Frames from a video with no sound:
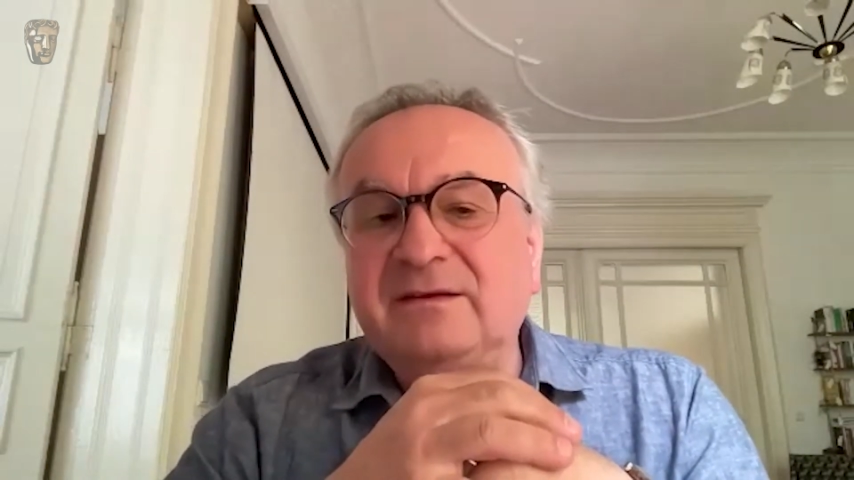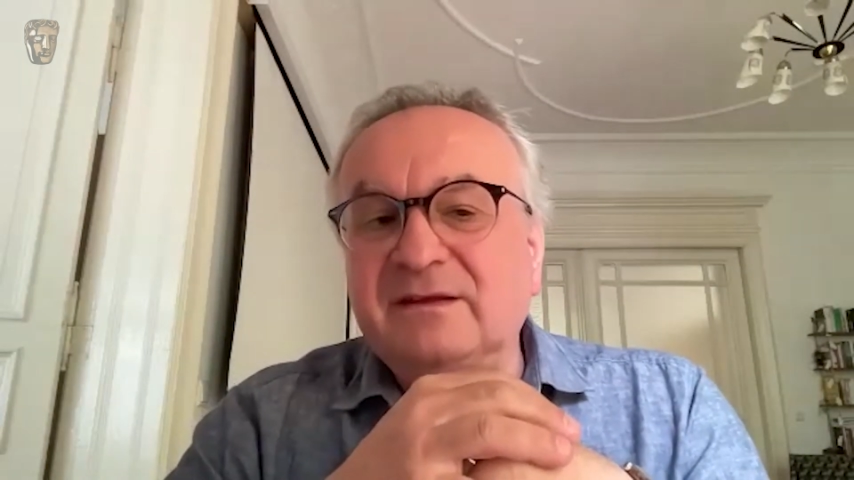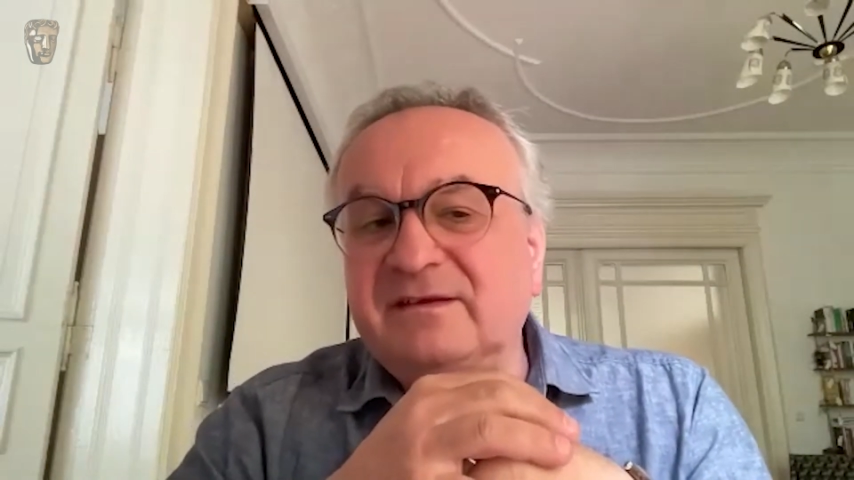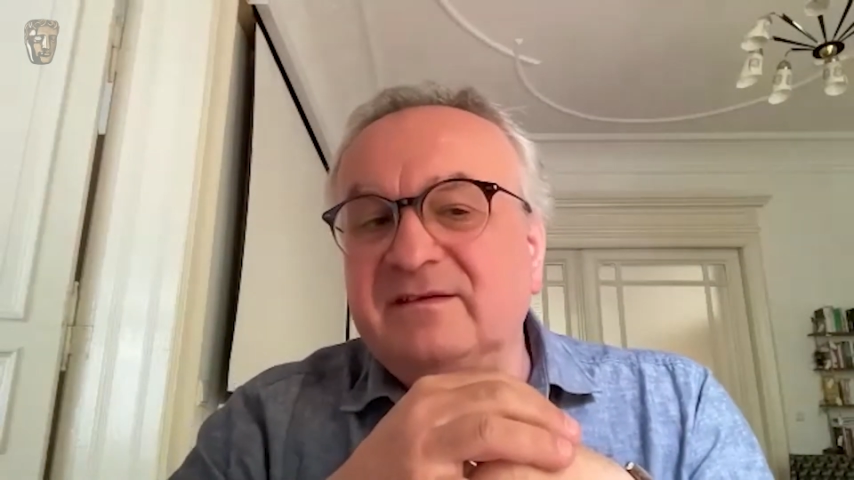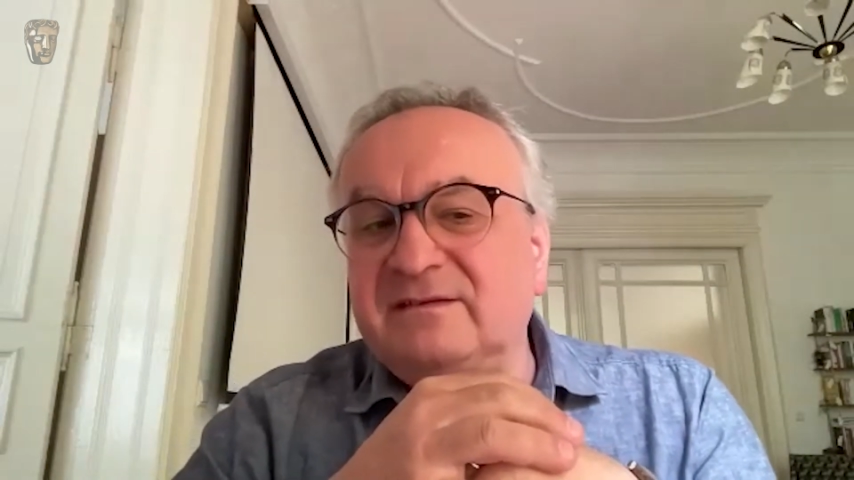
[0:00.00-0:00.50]

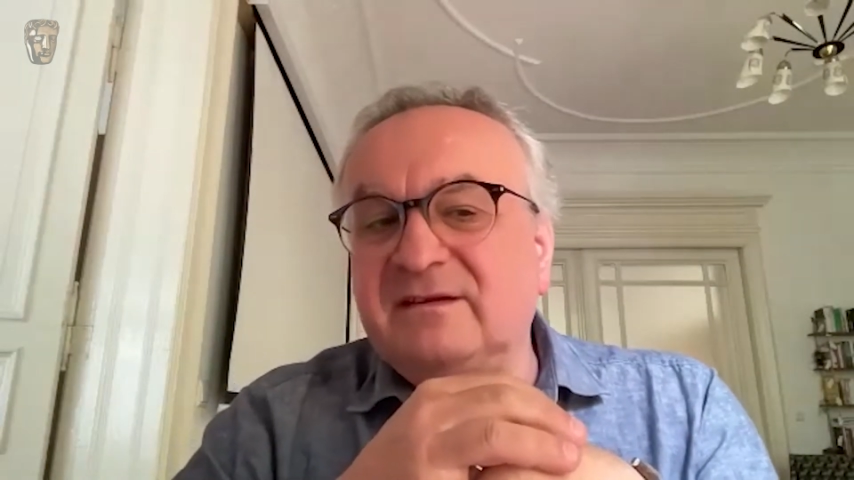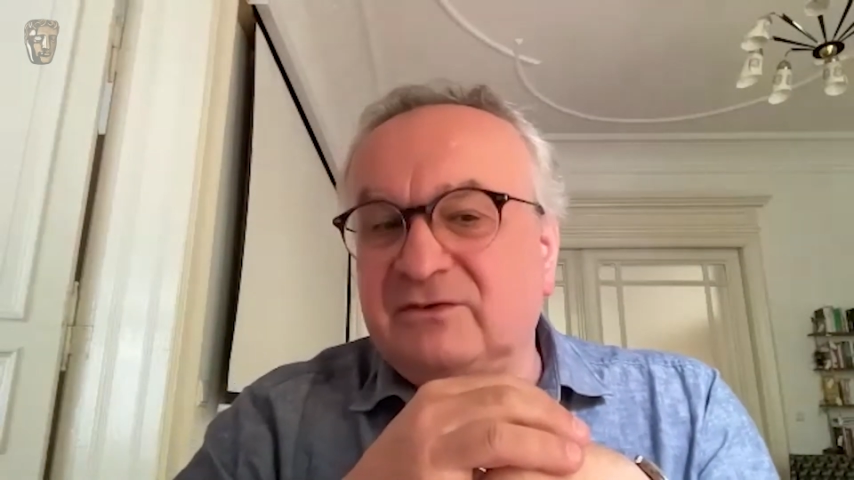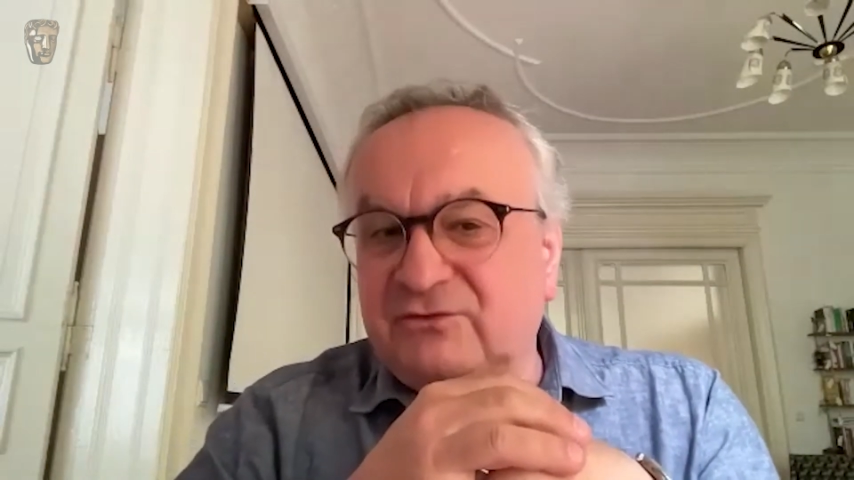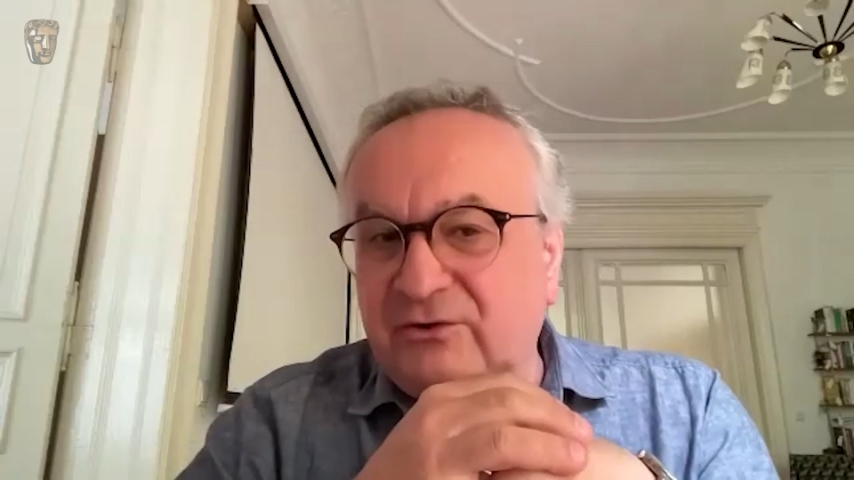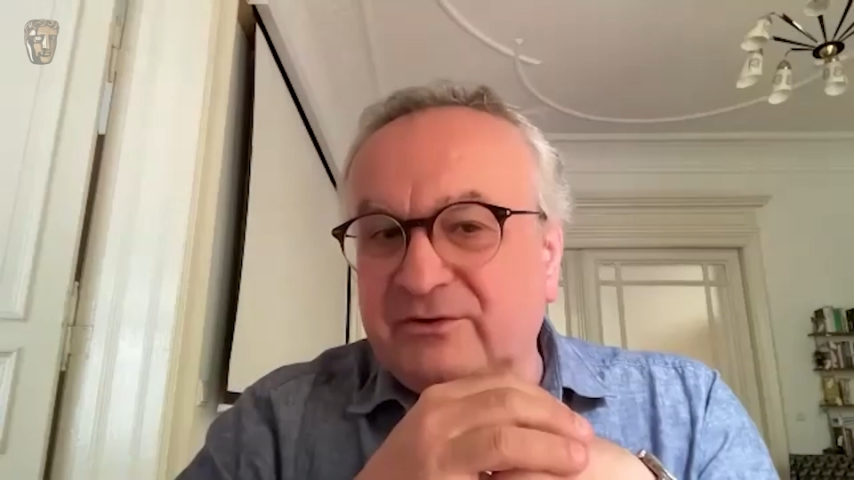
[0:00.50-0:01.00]
artistic
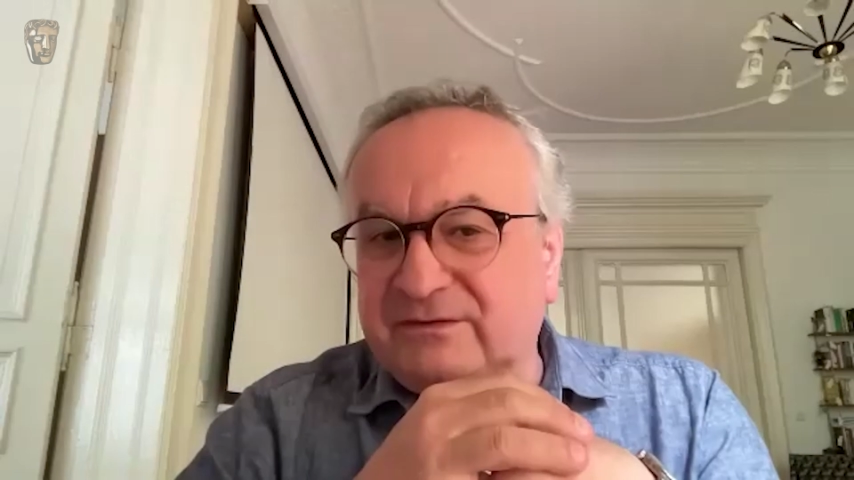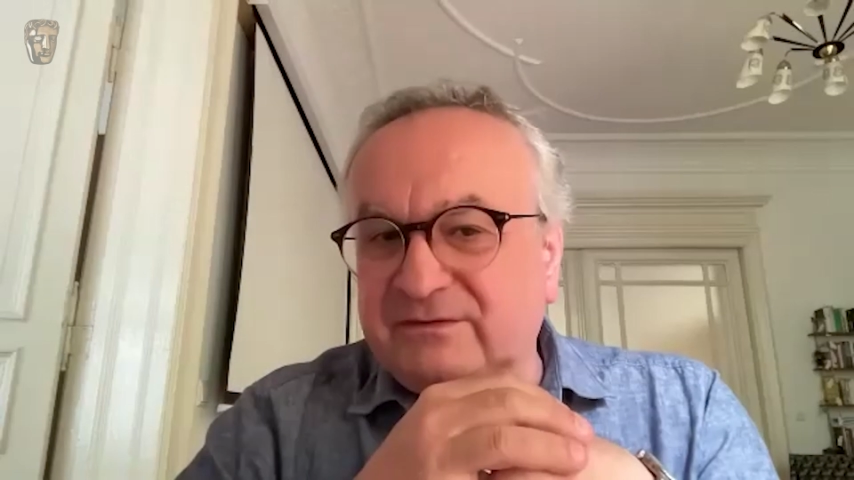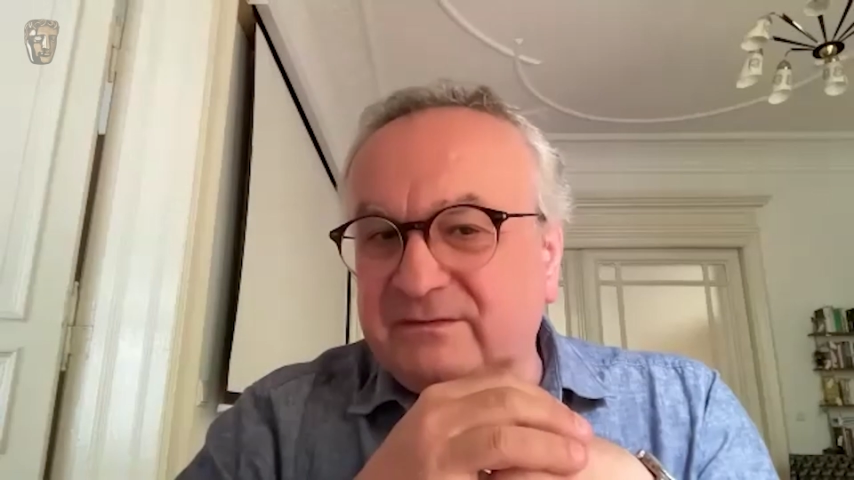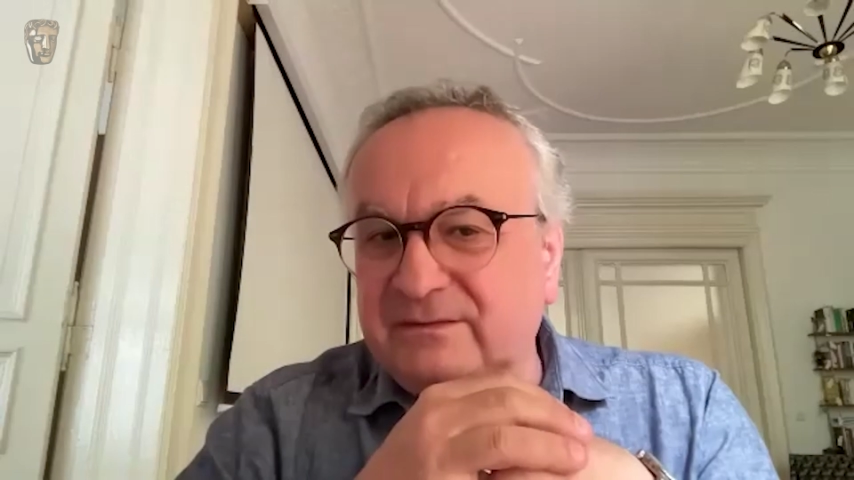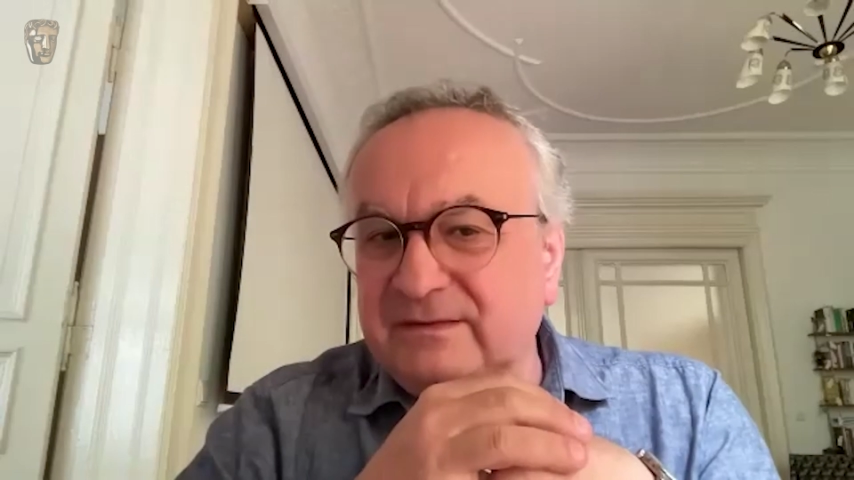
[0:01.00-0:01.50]

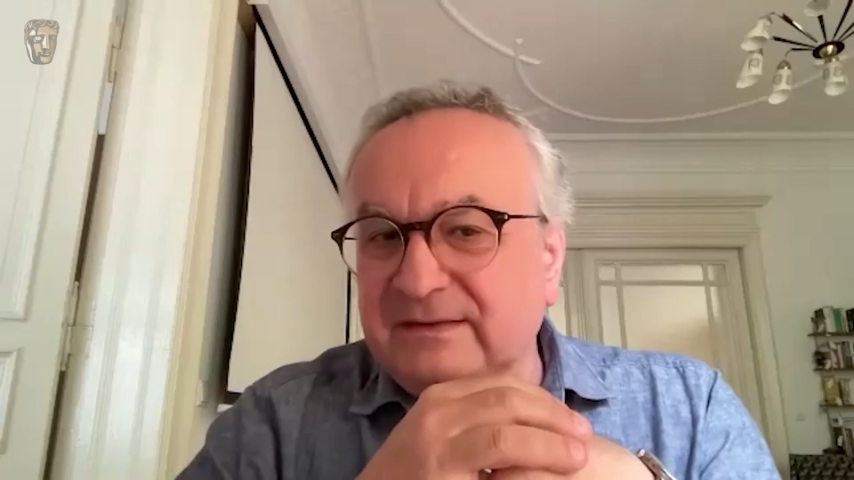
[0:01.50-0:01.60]
choice.